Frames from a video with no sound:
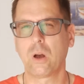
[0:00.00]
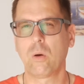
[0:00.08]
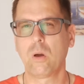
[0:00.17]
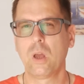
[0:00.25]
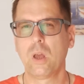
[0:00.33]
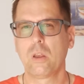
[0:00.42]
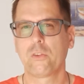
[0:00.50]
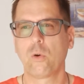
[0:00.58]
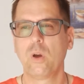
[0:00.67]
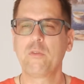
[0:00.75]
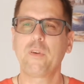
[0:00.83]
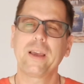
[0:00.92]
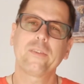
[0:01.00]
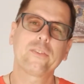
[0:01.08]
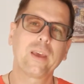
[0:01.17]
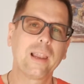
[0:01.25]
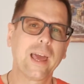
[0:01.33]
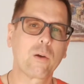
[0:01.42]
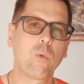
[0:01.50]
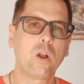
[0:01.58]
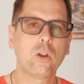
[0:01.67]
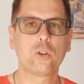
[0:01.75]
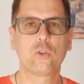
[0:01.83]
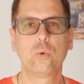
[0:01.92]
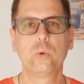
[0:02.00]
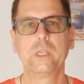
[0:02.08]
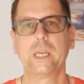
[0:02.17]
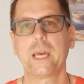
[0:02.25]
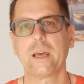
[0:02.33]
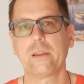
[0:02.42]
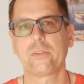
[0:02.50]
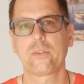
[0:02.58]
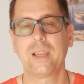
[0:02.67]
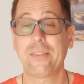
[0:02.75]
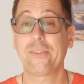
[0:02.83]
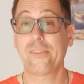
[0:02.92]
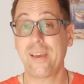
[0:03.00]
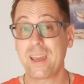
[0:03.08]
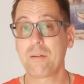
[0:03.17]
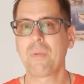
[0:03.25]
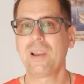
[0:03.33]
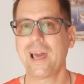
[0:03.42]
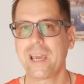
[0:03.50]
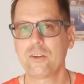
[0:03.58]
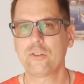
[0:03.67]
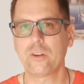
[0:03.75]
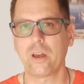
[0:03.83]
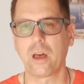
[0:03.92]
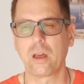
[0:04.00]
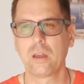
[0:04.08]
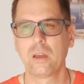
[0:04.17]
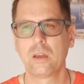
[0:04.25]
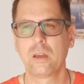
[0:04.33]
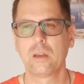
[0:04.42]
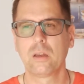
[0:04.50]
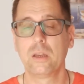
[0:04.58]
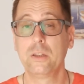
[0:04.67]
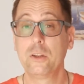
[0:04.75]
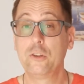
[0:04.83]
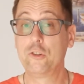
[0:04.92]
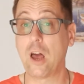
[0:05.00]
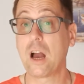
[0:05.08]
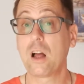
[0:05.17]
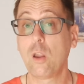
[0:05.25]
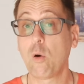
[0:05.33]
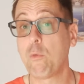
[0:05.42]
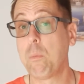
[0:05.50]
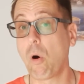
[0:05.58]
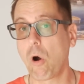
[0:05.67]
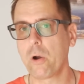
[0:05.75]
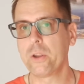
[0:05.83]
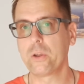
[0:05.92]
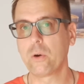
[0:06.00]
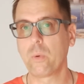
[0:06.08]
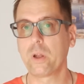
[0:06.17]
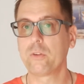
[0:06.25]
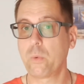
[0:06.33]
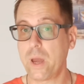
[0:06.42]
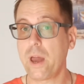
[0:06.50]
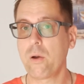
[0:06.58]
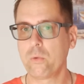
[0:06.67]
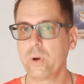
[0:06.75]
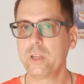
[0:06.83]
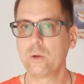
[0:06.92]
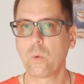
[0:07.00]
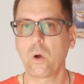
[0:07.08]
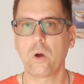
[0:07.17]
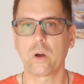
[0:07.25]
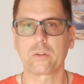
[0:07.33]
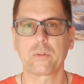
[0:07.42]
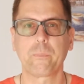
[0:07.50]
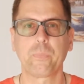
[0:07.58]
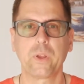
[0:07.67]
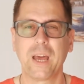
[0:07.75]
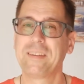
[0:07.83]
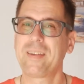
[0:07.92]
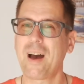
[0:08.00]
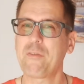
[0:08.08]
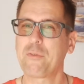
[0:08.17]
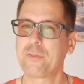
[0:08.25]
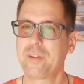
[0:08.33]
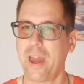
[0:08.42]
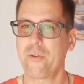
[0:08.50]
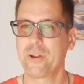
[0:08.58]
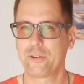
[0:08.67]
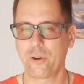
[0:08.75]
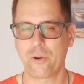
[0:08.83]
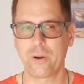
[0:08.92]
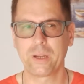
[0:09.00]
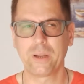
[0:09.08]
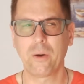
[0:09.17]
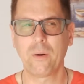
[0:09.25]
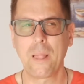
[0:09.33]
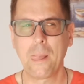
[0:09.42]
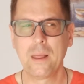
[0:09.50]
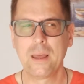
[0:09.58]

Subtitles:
know. So if I stay like 1 or 2 years, let's say in Malaysia, in the jungle of Borneo, where I really worked, a tough territory, you know,